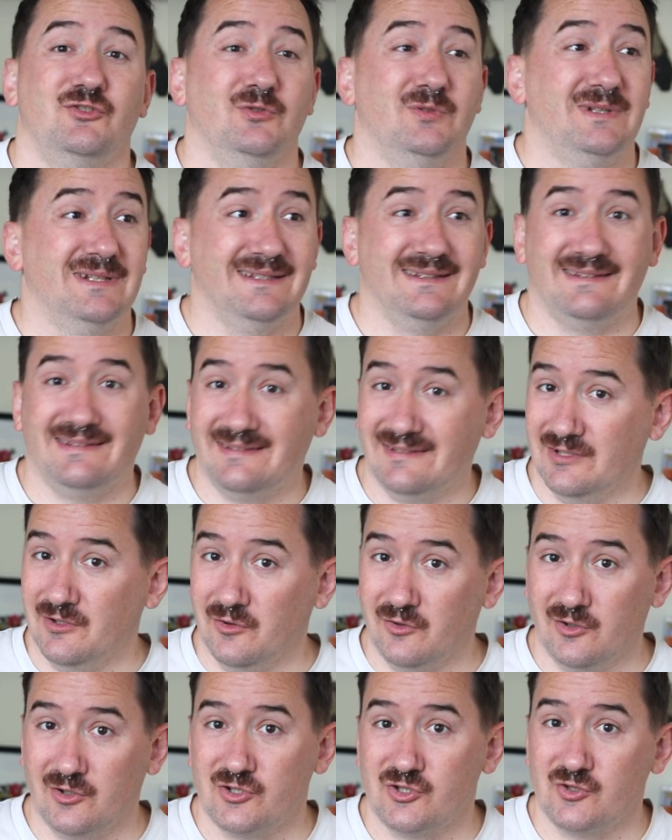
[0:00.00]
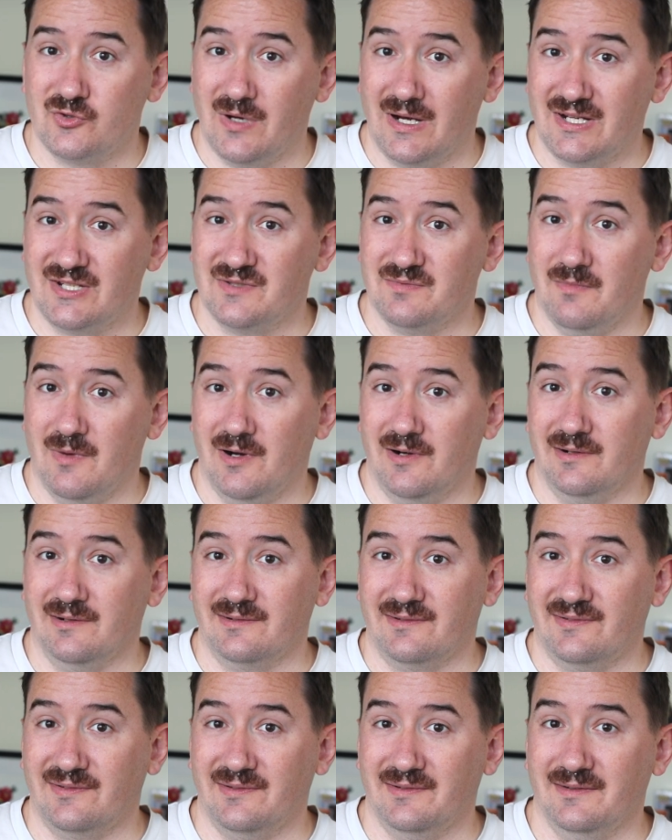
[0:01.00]
to conceal their stretch
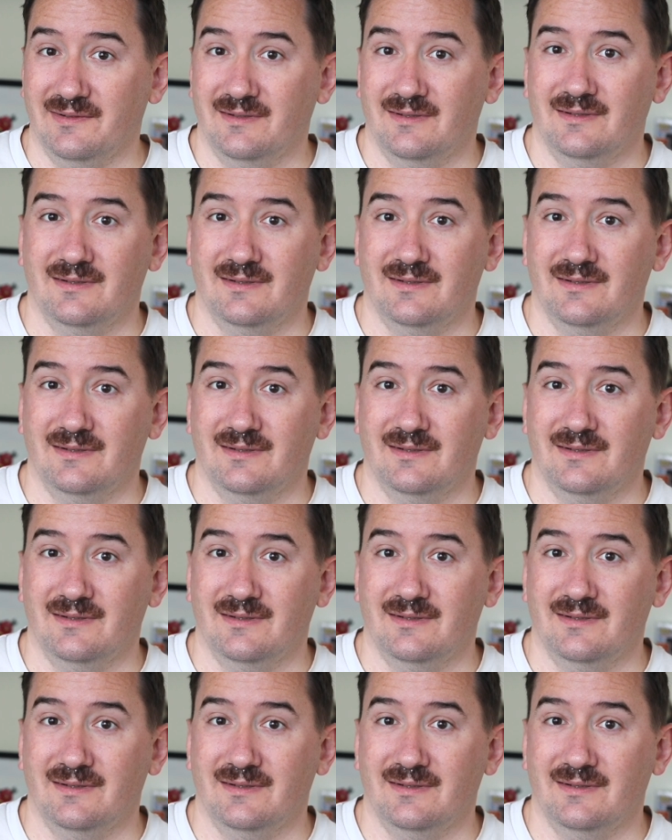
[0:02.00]
marks,